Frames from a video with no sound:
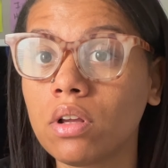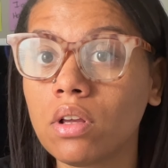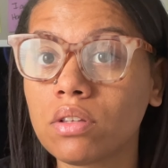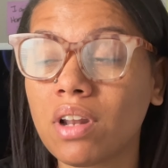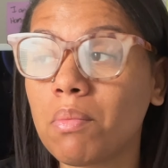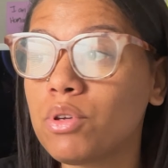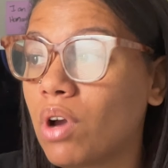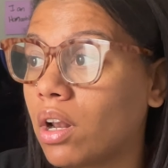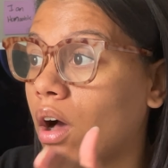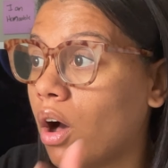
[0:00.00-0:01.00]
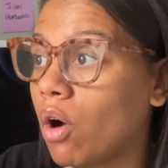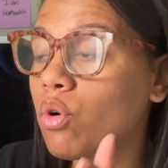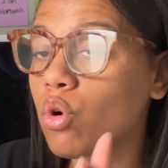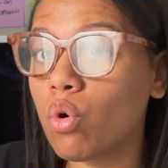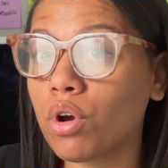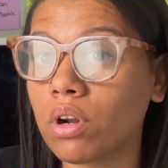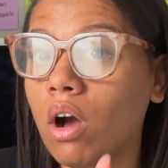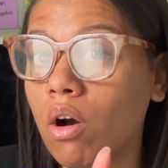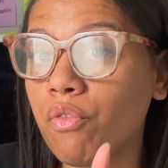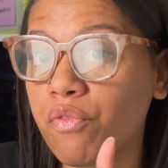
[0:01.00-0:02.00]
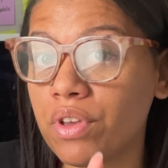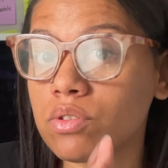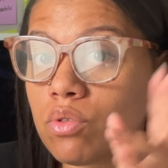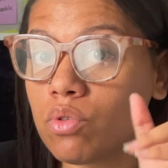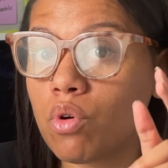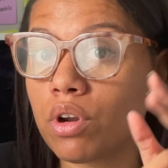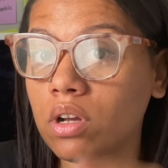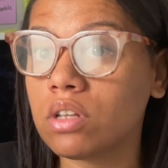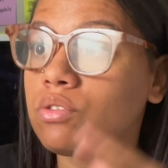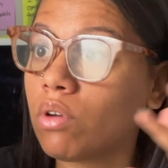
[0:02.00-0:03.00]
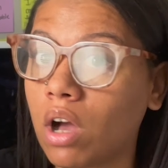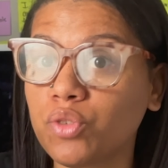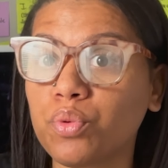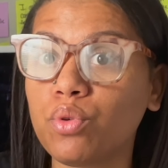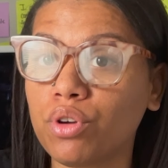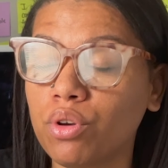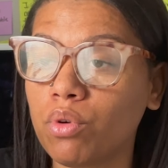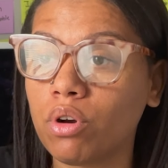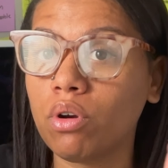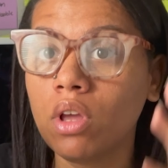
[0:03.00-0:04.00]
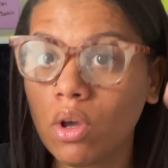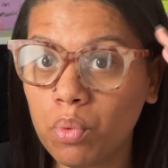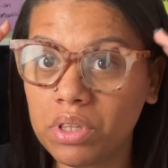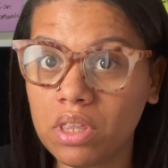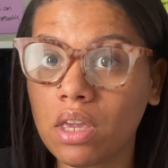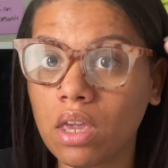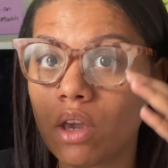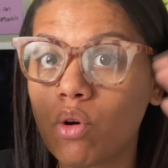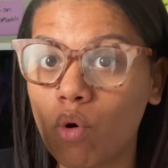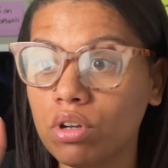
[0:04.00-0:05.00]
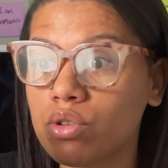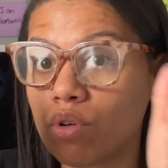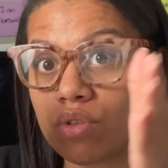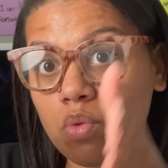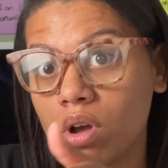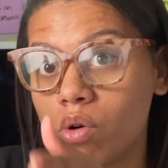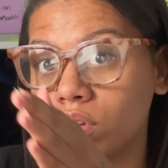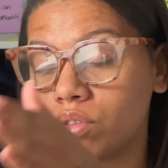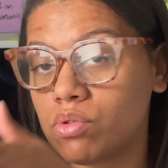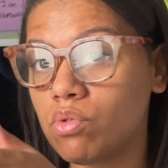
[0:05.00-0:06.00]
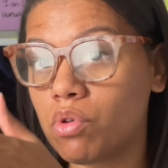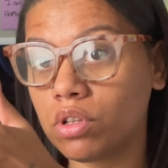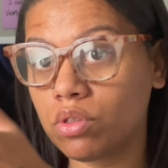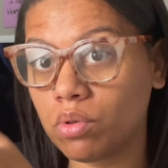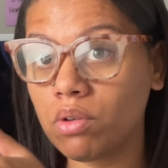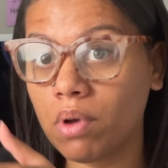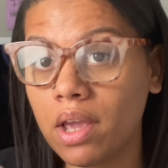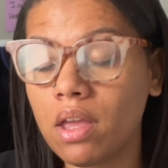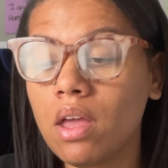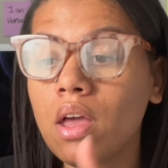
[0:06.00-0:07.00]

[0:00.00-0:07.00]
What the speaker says: So that means you got a whole quarter, a whole fiscal quarter, because, entrepreneurial world, we think in quarters 1, quarter 2, quarter 3, right?